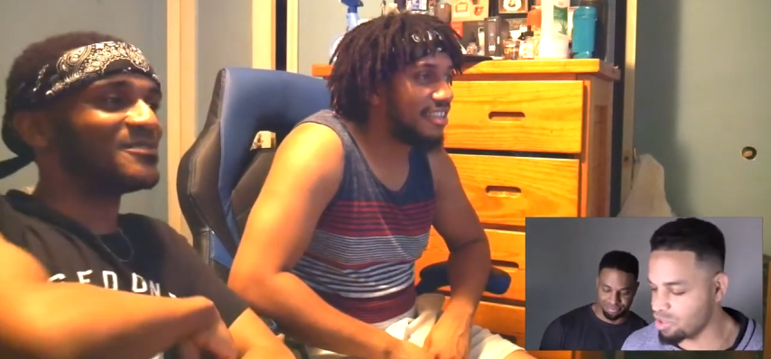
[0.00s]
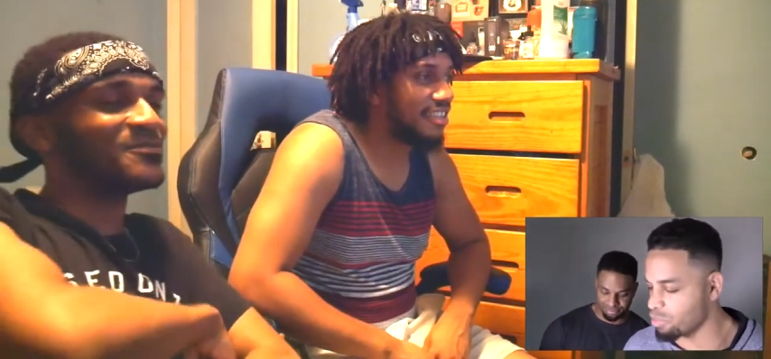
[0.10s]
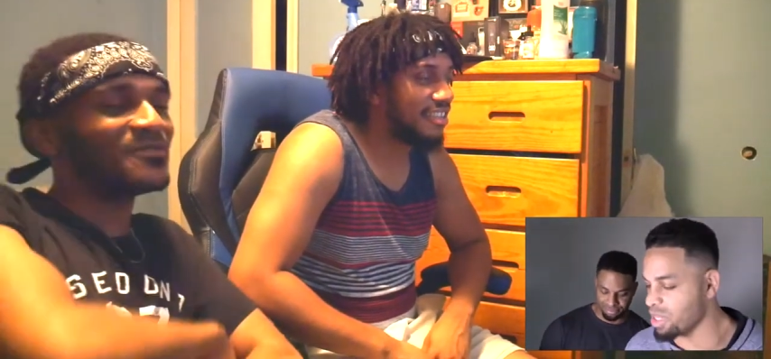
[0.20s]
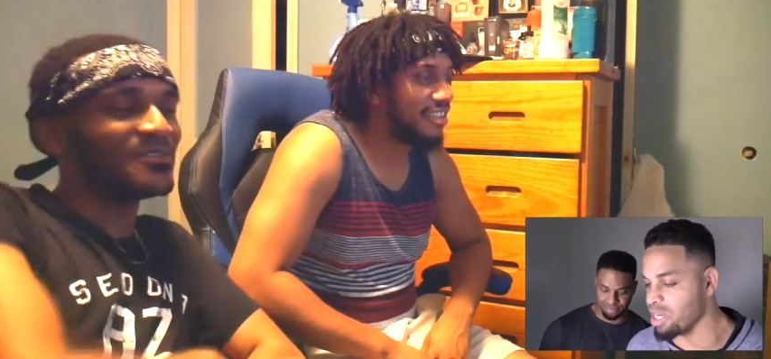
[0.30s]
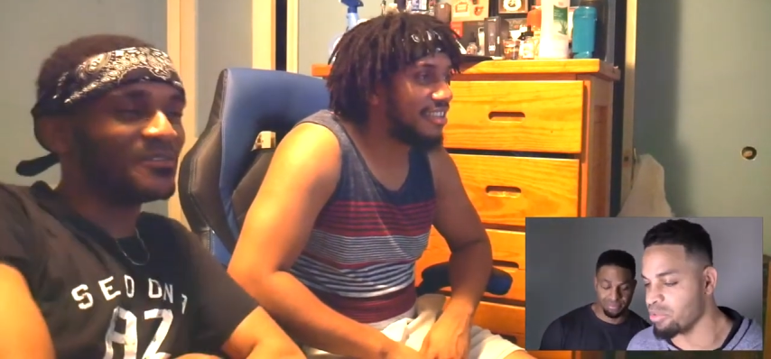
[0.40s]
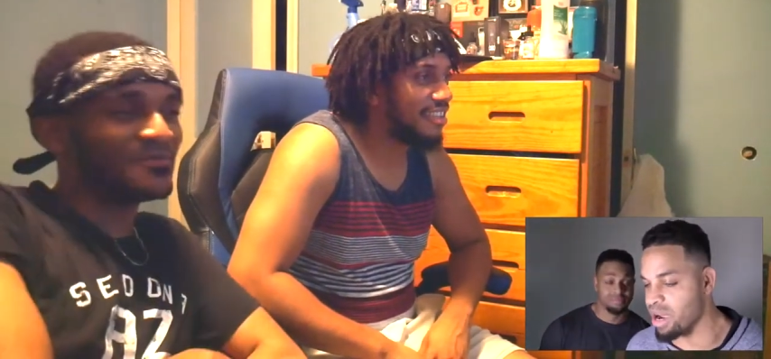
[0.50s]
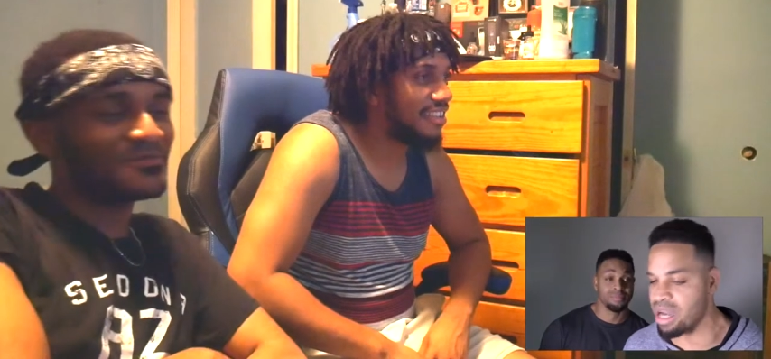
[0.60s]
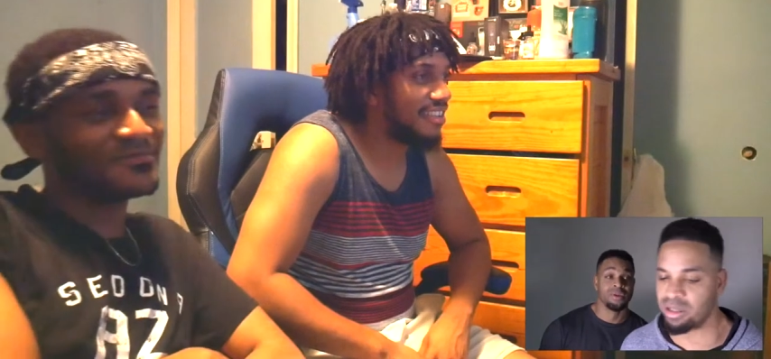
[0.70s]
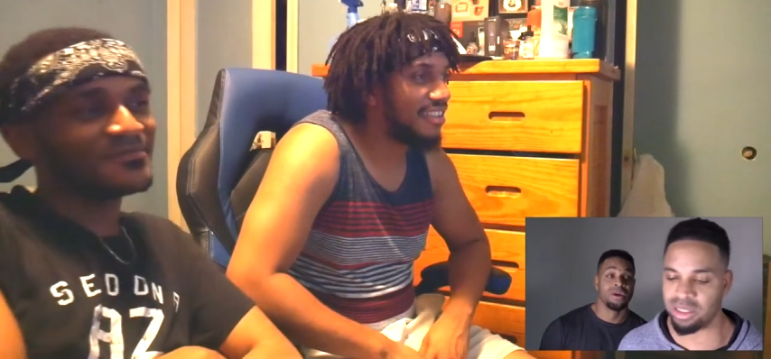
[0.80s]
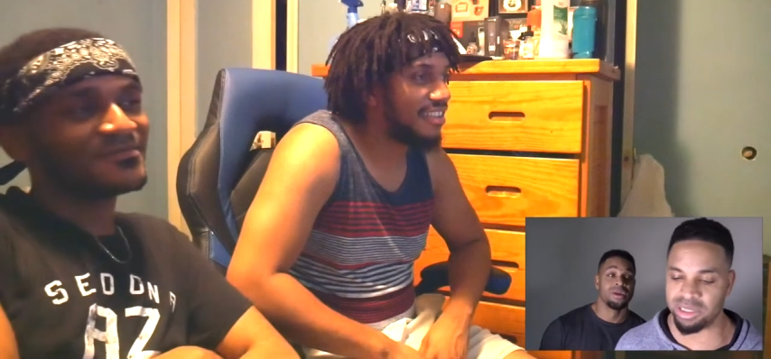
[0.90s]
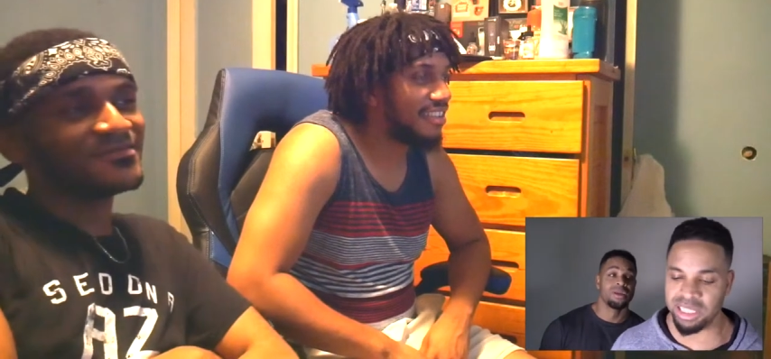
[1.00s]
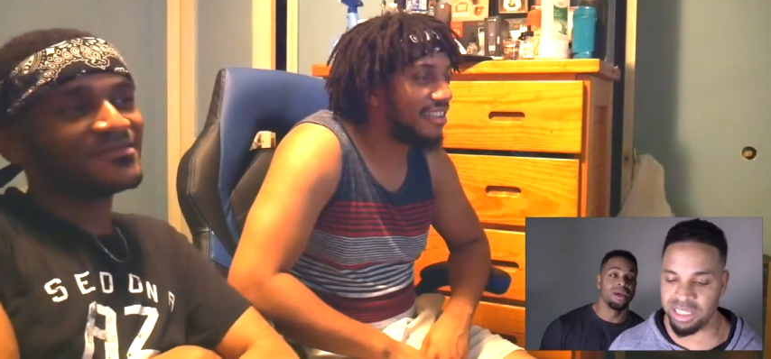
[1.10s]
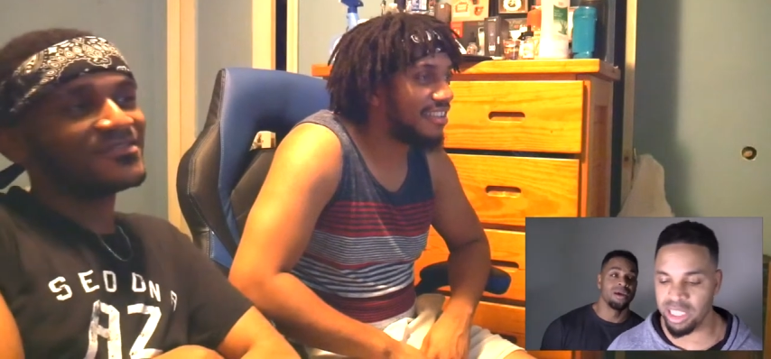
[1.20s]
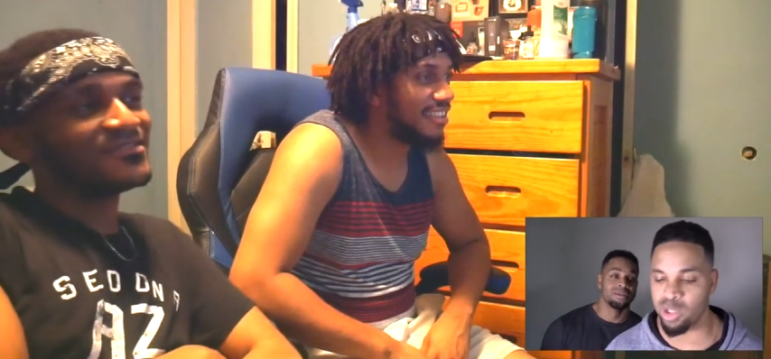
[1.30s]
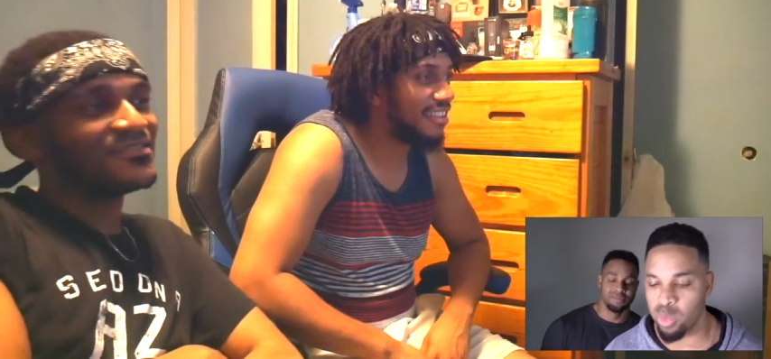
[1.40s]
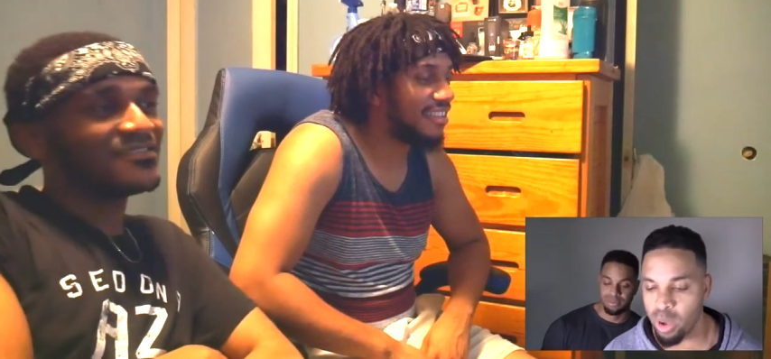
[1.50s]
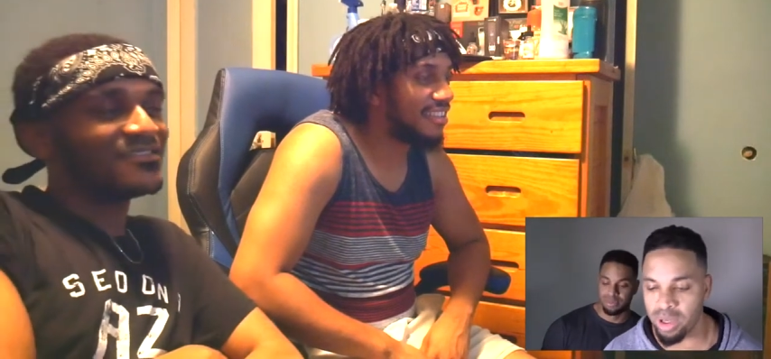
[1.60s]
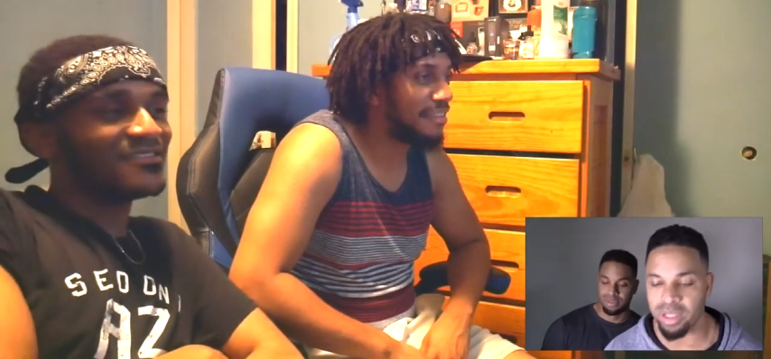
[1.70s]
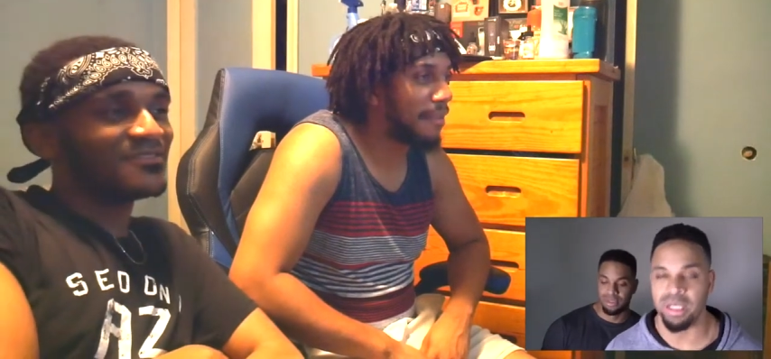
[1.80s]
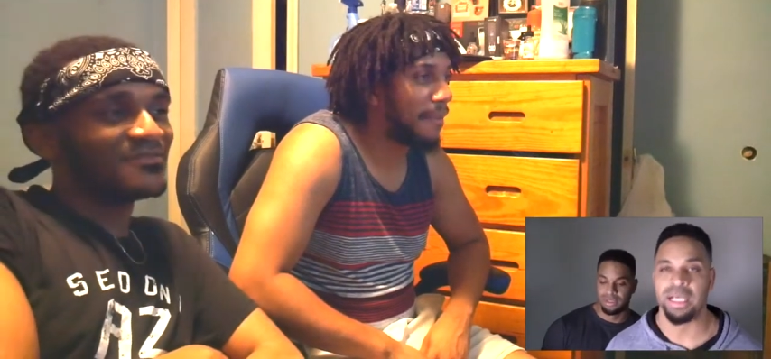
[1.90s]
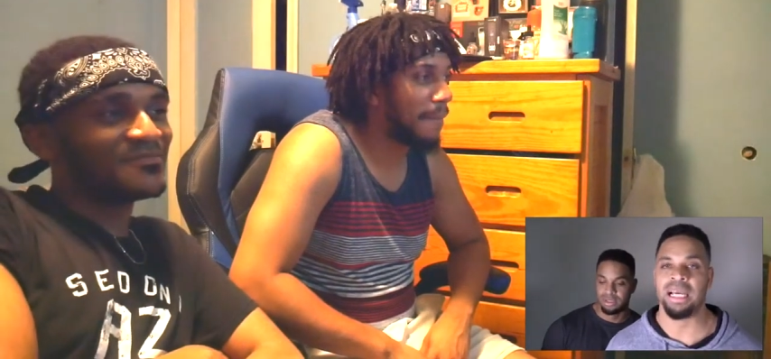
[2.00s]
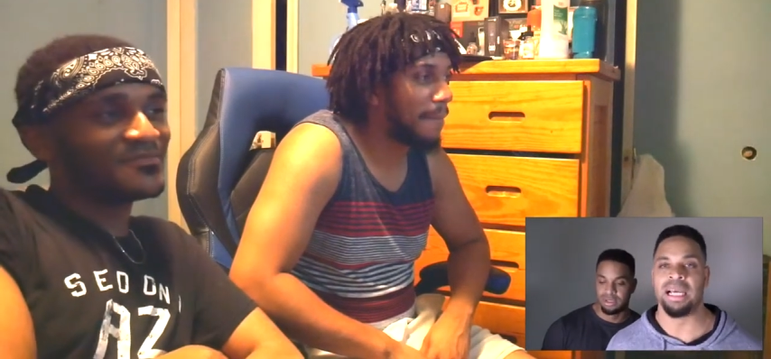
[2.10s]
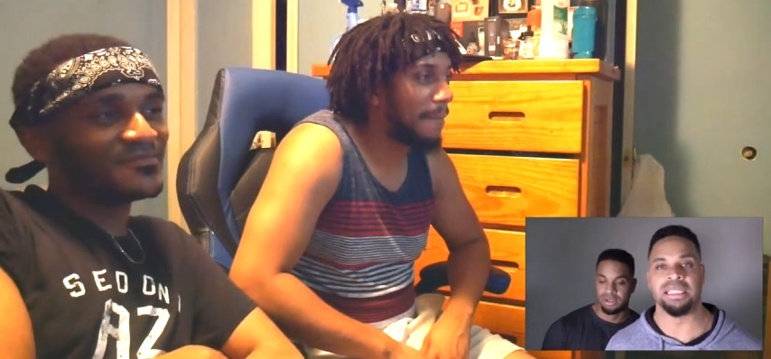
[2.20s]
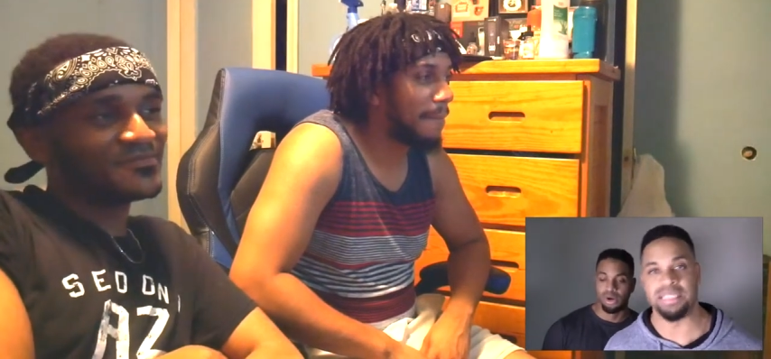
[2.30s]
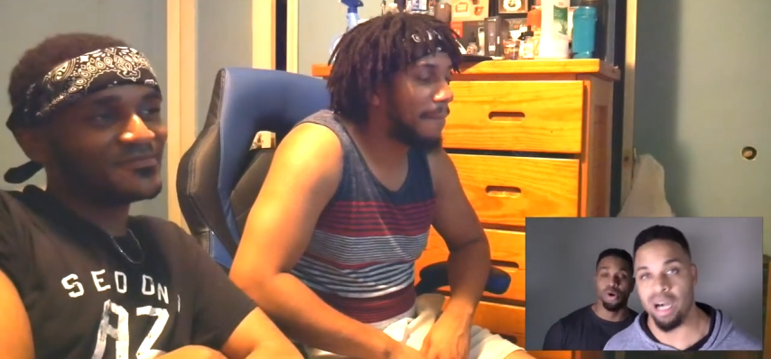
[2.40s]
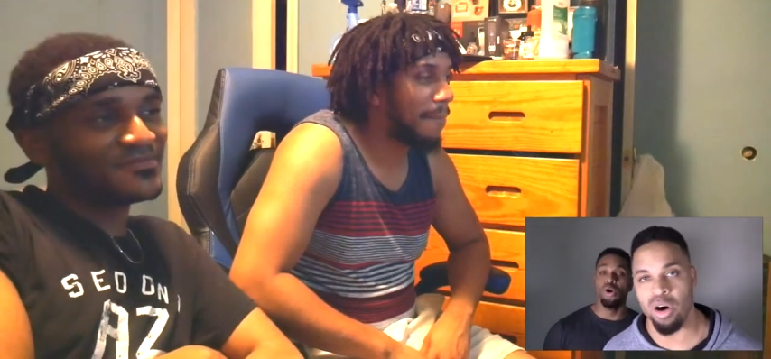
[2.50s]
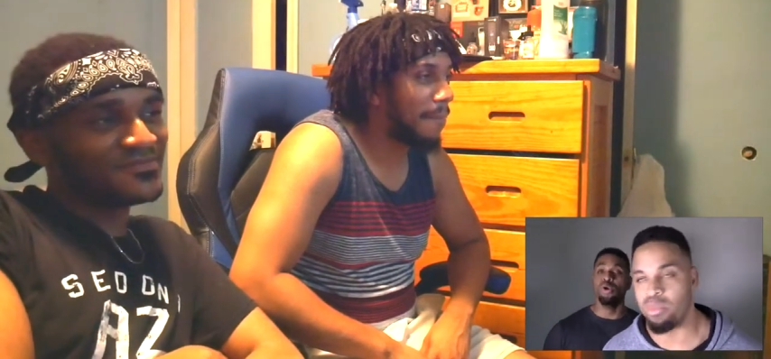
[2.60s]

Speaker 1: no money around because they see a quarter. It's a, oh,